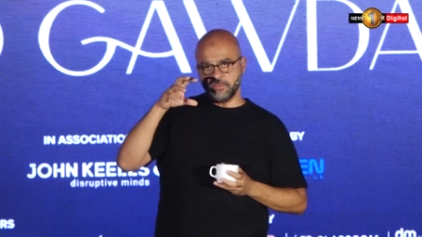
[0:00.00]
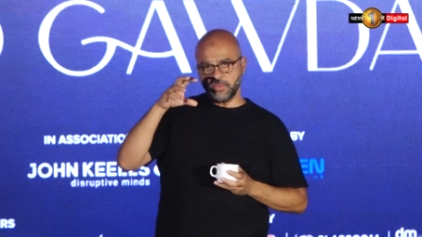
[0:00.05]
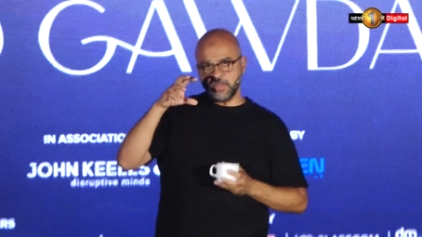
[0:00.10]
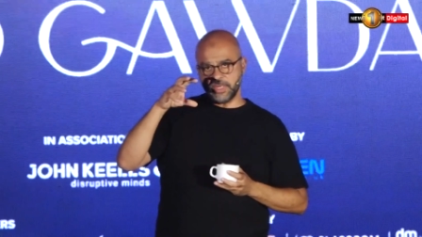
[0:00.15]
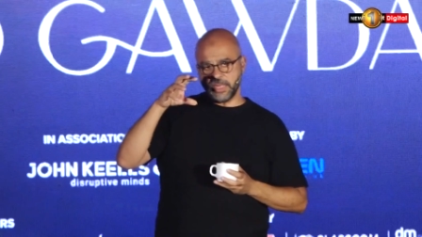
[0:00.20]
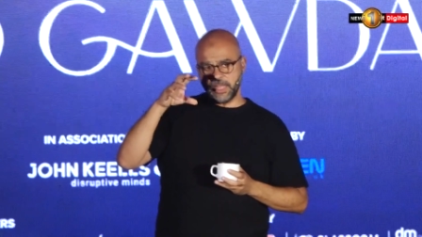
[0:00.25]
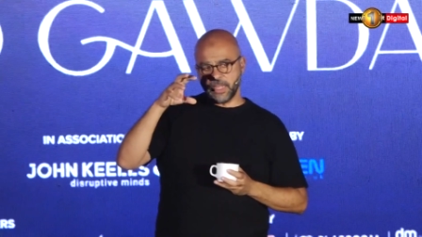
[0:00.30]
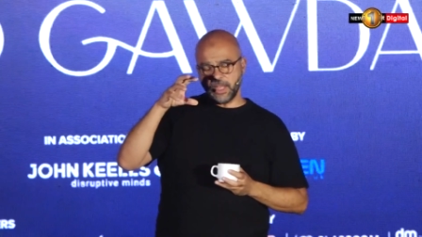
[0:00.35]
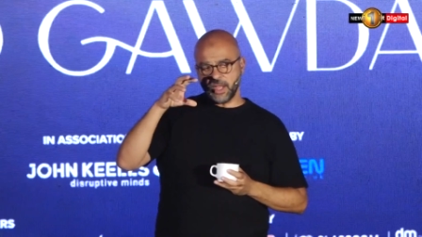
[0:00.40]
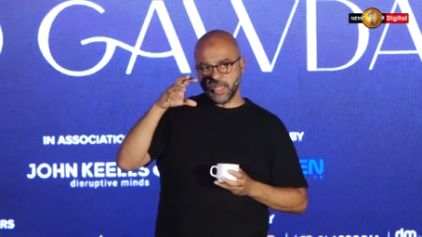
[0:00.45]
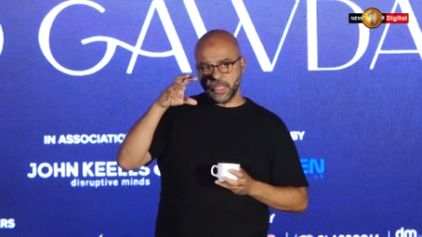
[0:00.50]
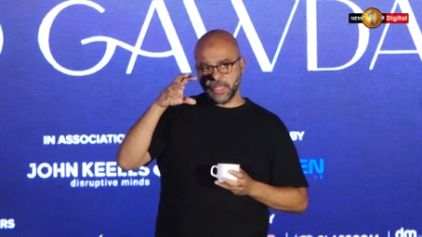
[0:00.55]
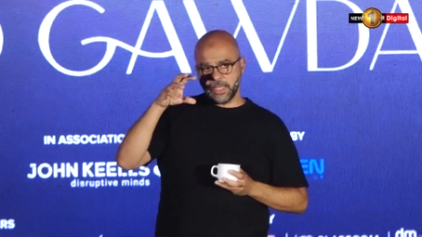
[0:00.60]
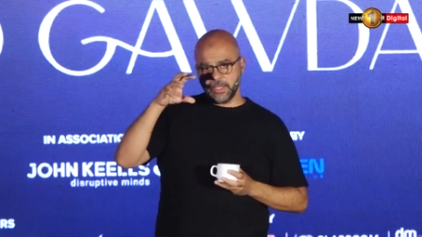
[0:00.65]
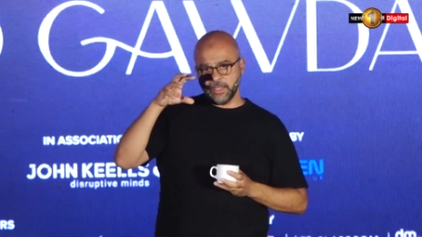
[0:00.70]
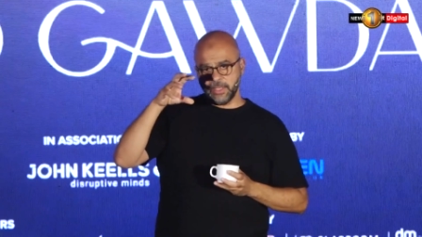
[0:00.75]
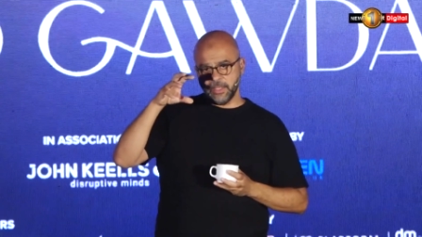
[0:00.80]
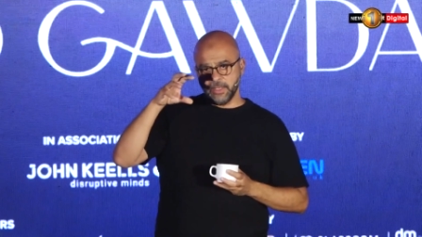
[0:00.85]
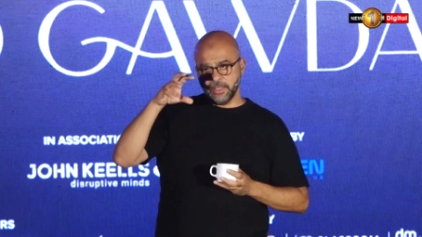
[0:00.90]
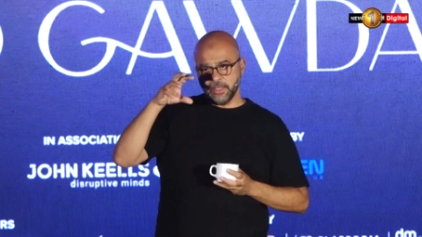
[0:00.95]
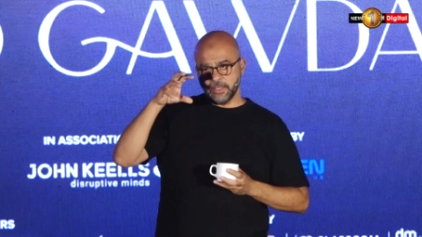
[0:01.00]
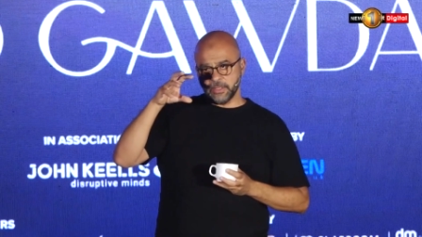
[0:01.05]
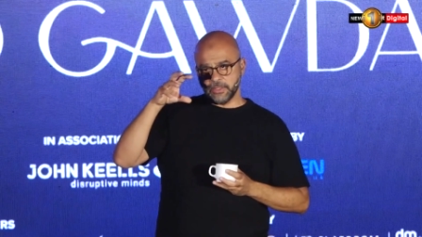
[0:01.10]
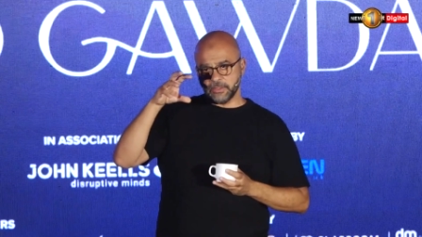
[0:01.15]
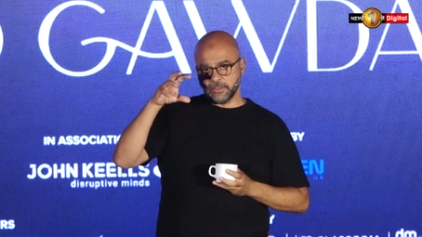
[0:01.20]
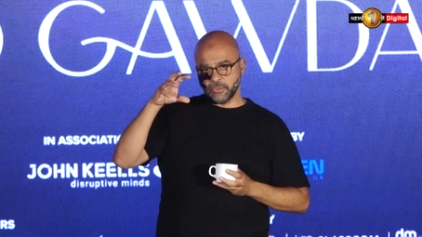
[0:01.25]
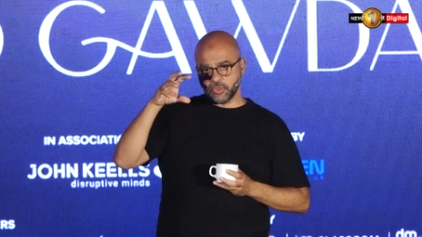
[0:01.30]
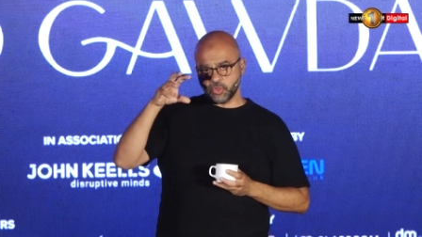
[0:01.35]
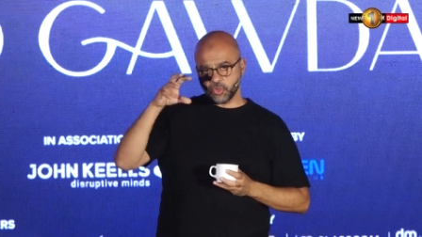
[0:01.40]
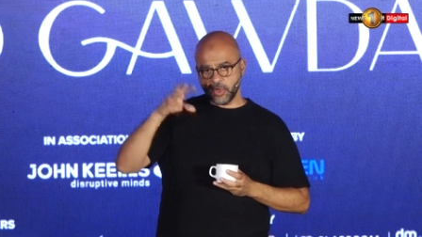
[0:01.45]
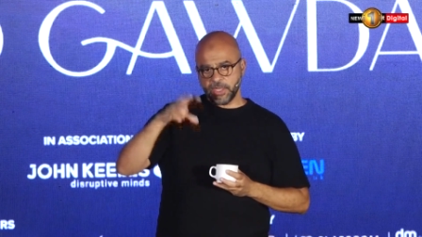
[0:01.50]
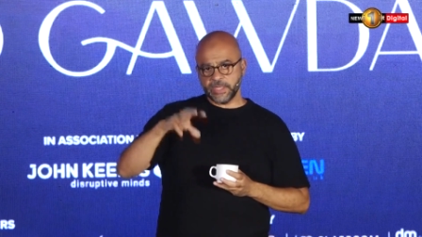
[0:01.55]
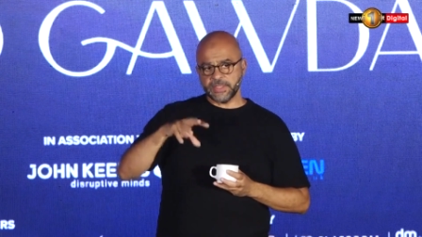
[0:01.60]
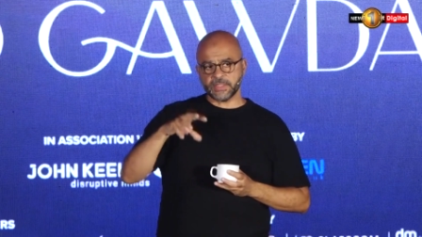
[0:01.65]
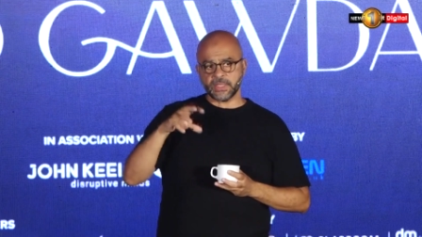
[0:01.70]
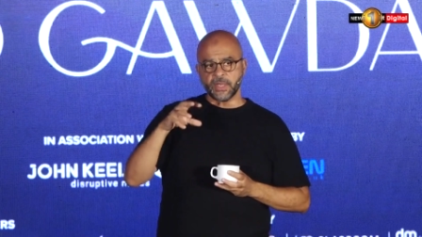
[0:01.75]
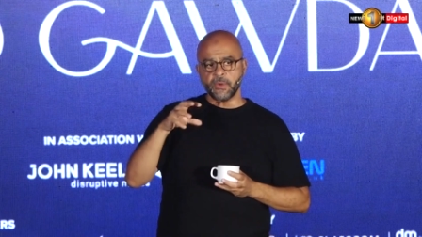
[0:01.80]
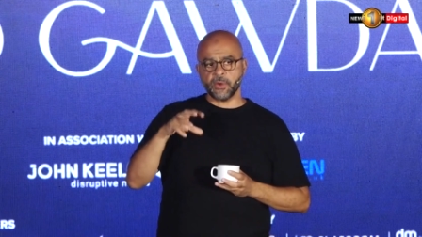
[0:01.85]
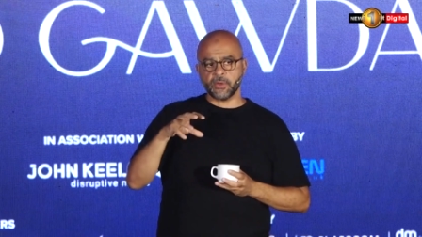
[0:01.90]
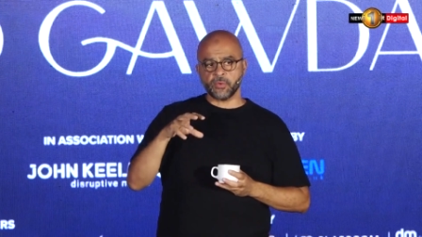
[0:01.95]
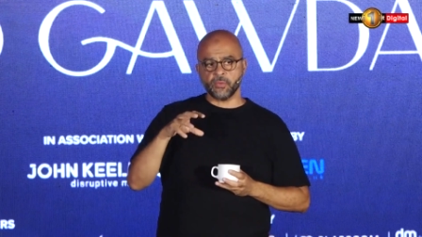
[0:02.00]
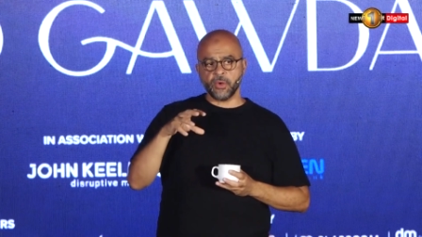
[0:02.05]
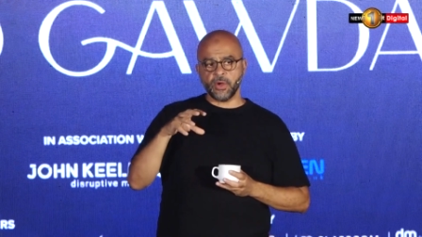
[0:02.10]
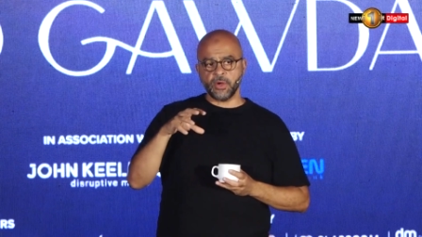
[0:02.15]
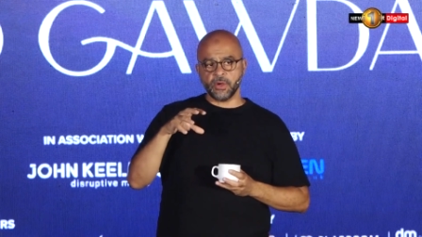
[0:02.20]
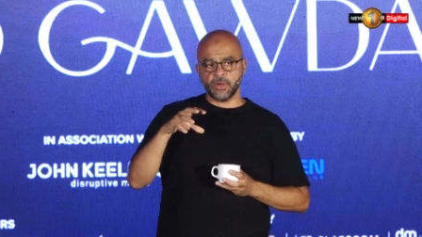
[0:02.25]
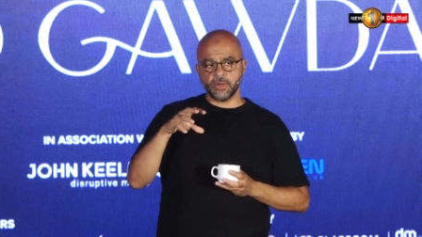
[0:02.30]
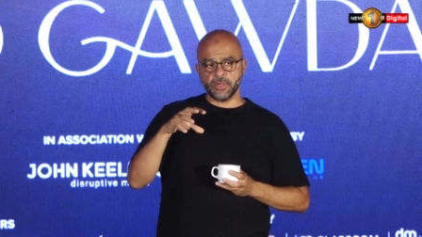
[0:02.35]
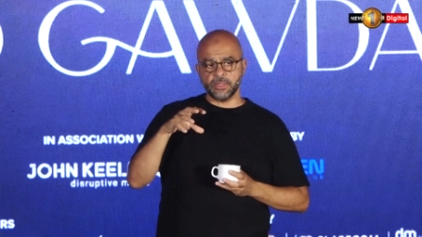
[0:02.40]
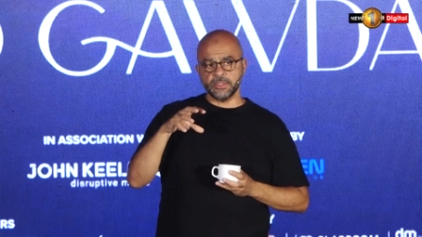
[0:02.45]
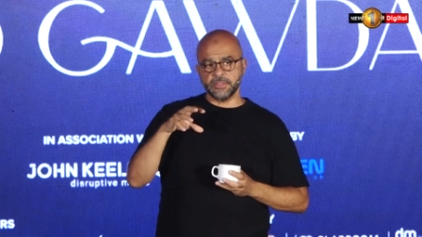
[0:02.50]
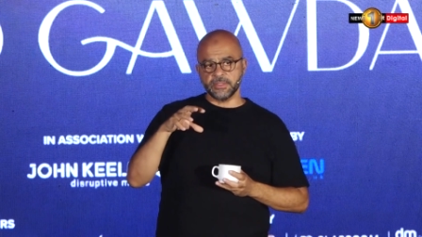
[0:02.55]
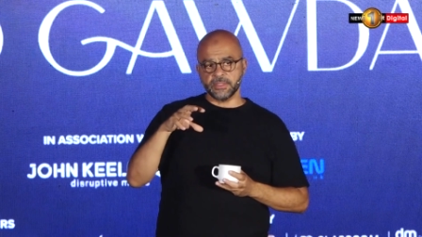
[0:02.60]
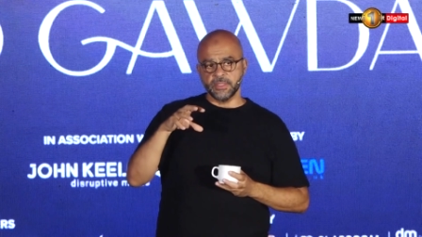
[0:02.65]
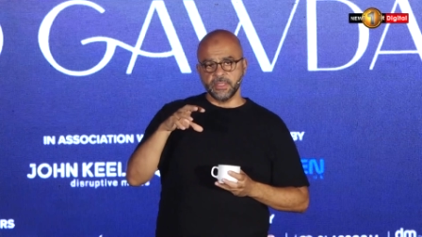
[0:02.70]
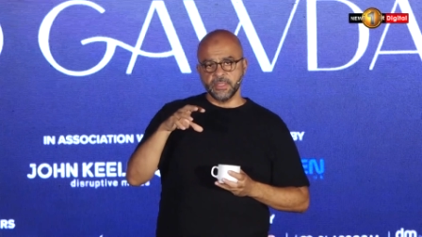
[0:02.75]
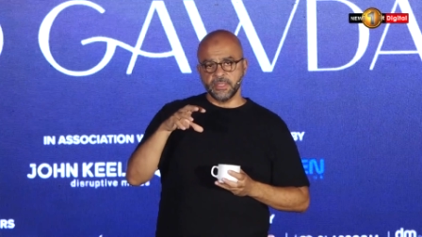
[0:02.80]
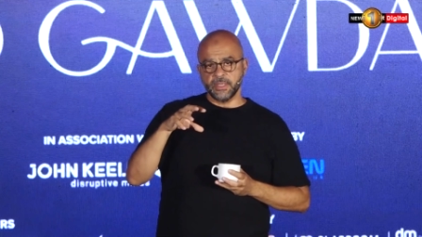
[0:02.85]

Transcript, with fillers: when A I joins our world,